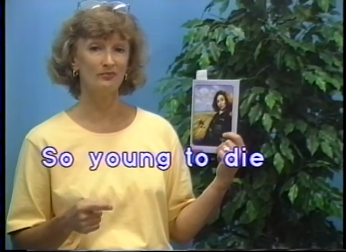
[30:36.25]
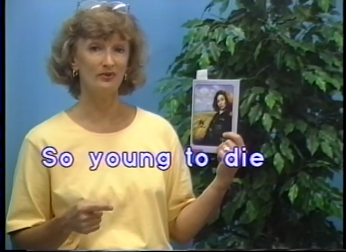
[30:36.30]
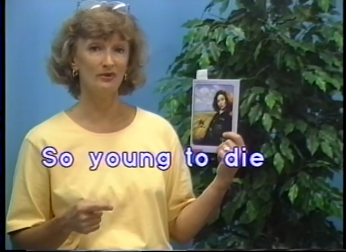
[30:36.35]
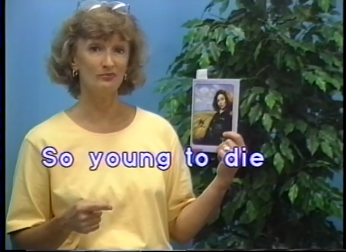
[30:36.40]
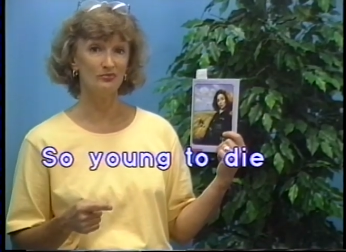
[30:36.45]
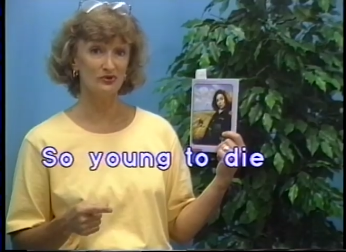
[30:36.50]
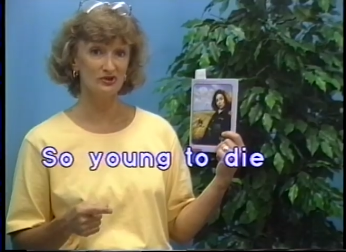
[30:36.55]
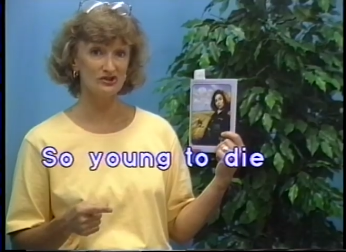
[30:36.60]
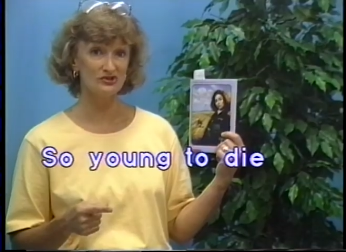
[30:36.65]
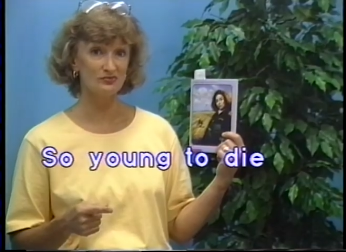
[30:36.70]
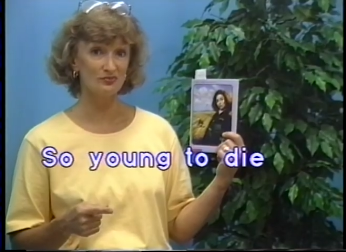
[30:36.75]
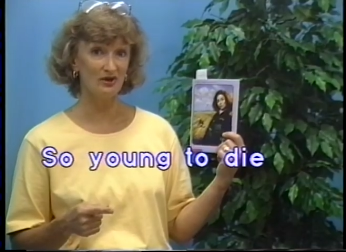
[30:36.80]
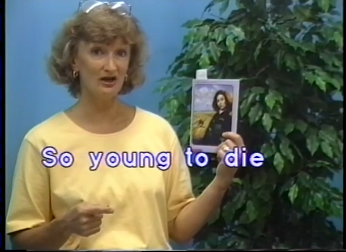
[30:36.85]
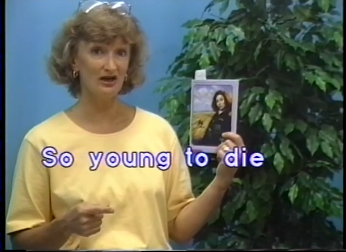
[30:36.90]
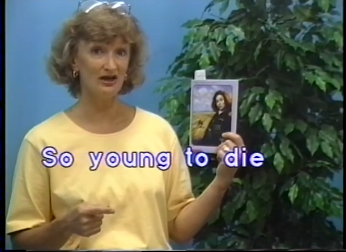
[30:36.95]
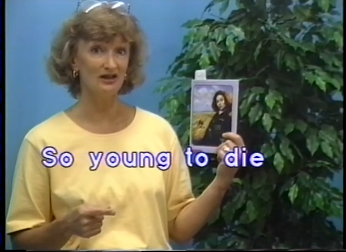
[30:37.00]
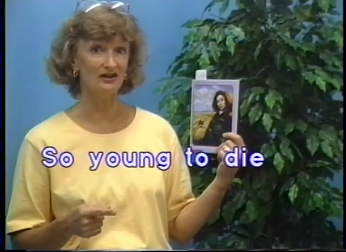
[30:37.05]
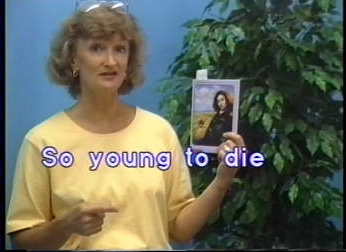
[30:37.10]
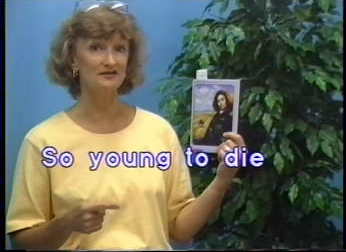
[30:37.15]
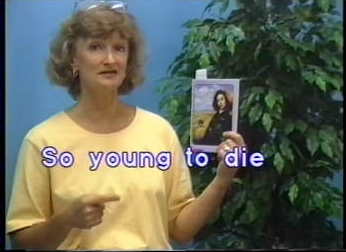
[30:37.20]
British
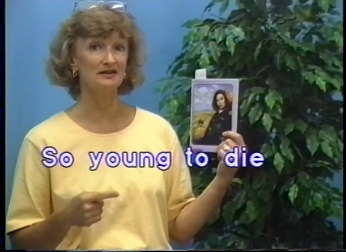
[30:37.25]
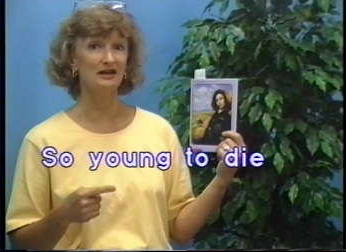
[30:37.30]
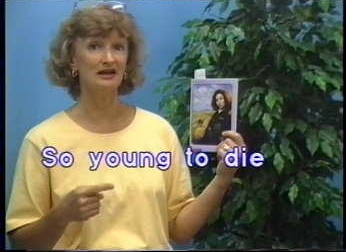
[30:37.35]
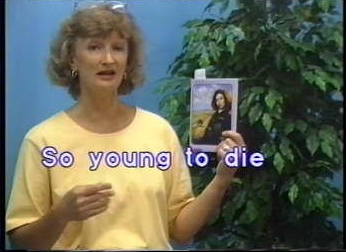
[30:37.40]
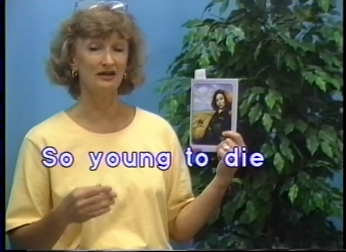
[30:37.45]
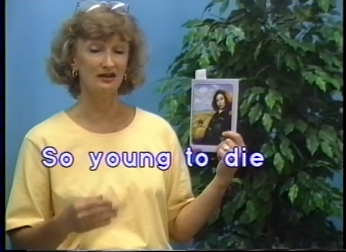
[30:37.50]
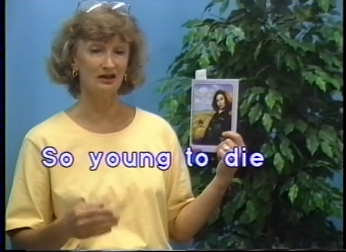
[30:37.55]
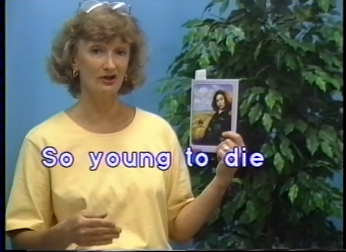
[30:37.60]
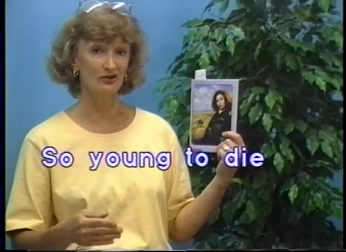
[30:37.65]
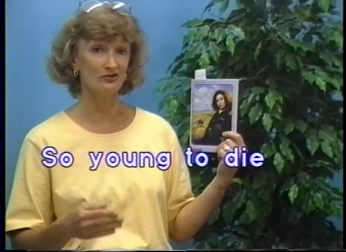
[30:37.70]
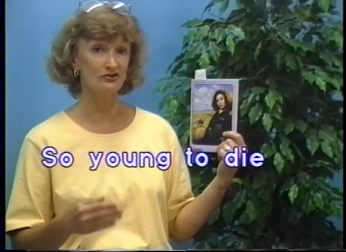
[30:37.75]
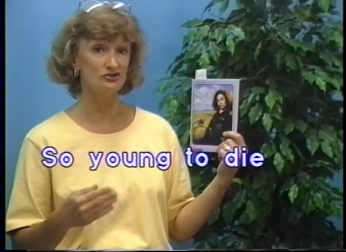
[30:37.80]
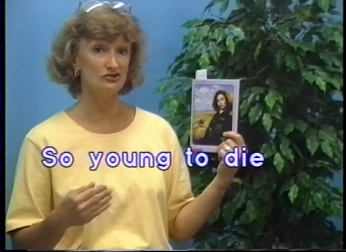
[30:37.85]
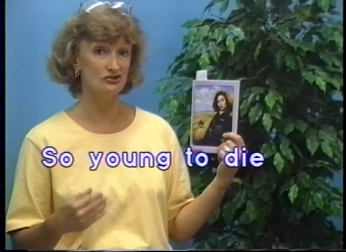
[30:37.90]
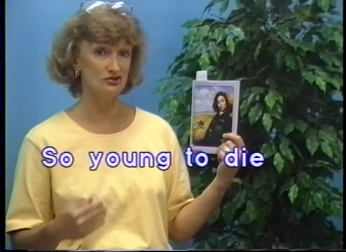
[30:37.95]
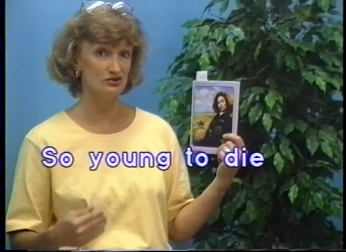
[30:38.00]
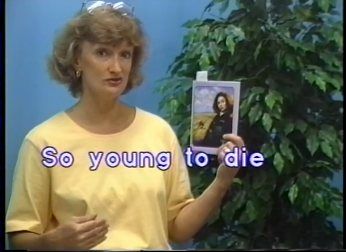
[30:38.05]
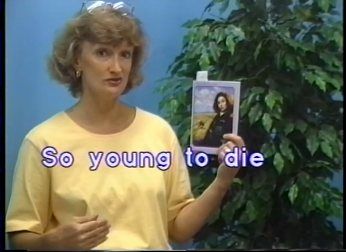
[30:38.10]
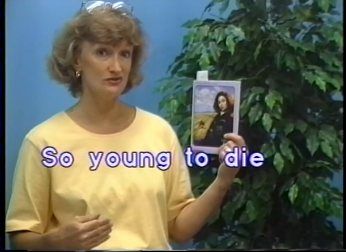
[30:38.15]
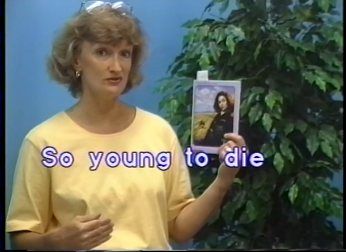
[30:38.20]
pilots and other
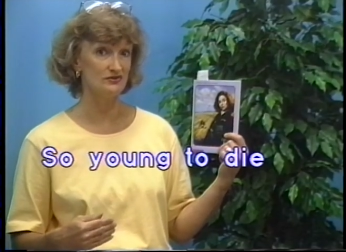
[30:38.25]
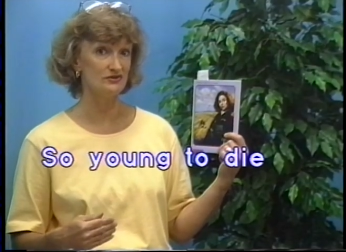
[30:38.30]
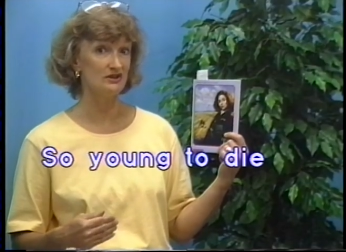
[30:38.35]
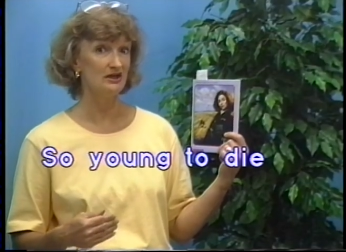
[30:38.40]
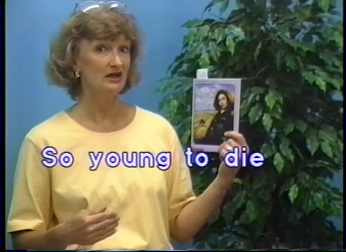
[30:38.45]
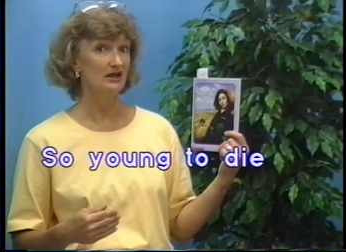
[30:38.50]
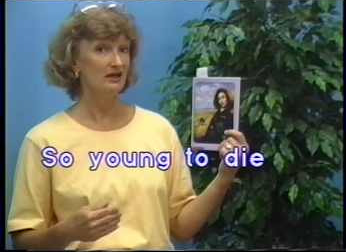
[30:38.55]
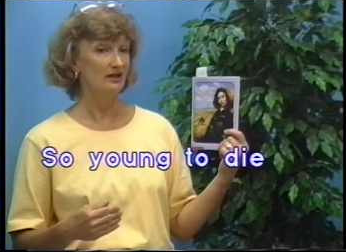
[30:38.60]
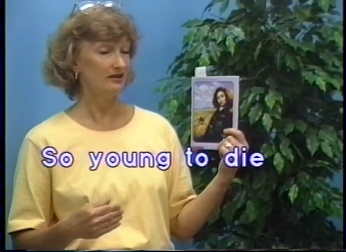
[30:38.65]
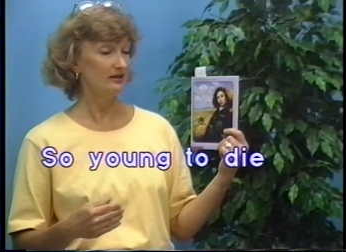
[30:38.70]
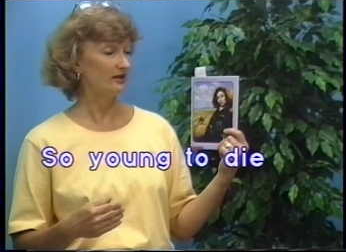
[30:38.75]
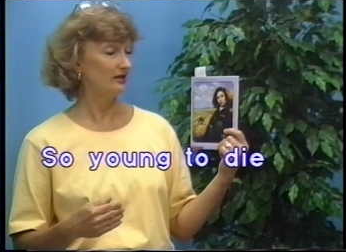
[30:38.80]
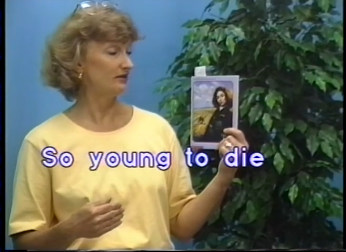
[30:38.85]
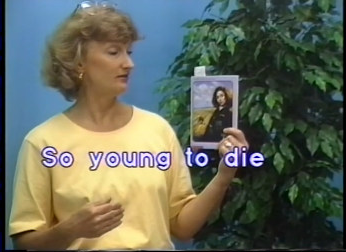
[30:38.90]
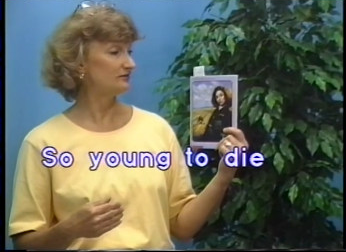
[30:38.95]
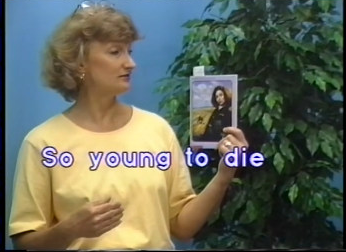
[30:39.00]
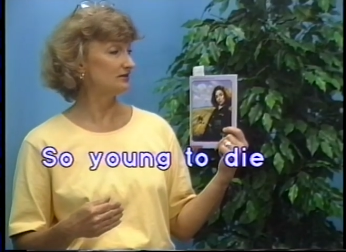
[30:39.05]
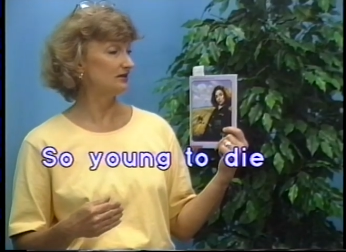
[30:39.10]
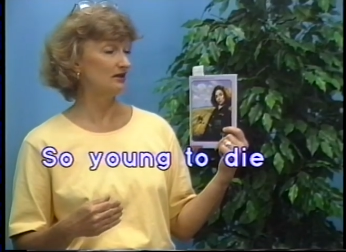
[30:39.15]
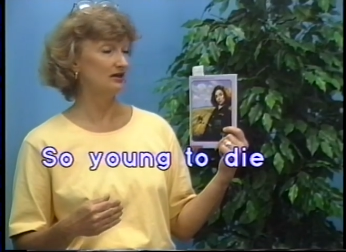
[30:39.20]
Jews
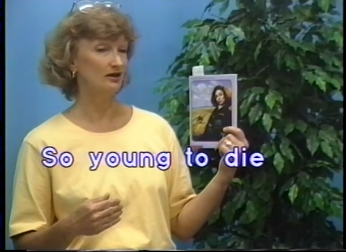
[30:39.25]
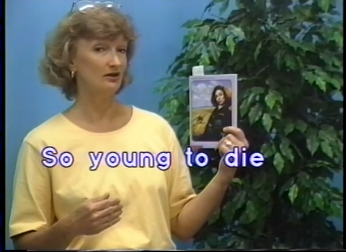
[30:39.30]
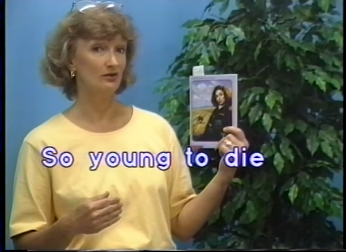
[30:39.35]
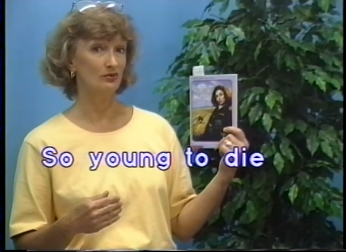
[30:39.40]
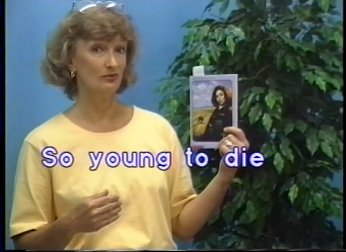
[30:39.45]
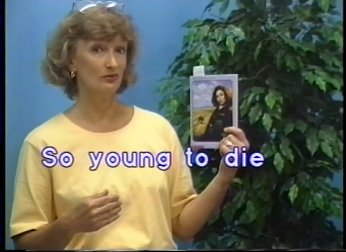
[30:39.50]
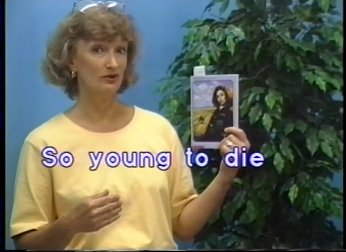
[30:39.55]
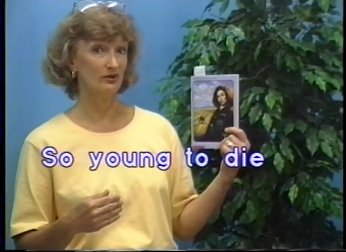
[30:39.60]
that uh,